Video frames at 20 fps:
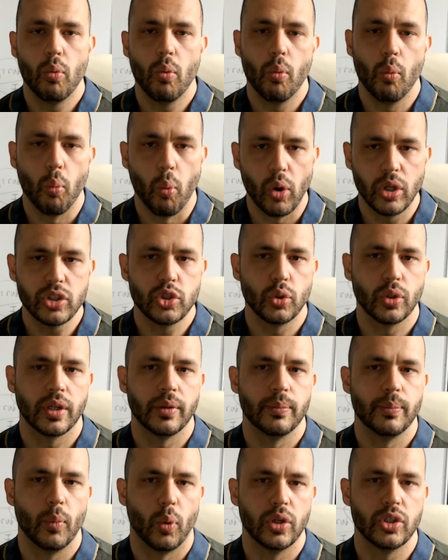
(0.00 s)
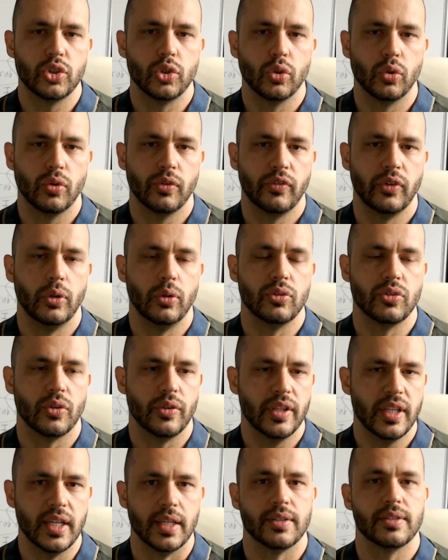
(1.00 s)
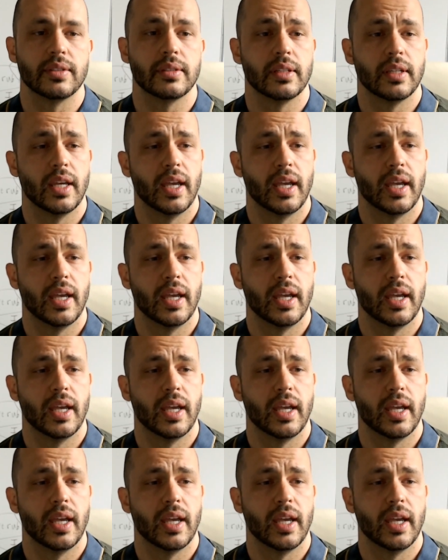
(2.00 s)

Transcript: what's your views on this?